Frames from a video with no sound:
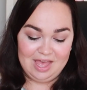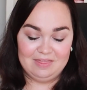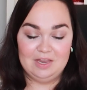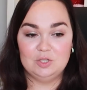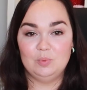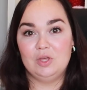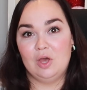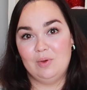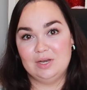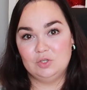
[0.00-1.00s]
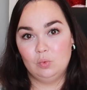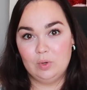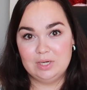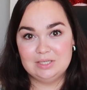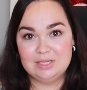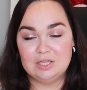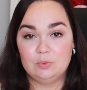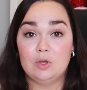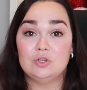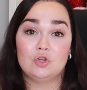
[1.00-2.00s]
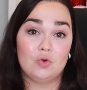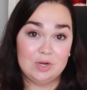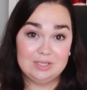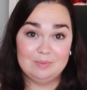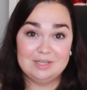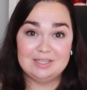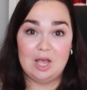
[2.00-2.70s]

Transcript: And then as we go into winter, as we go into Christmas,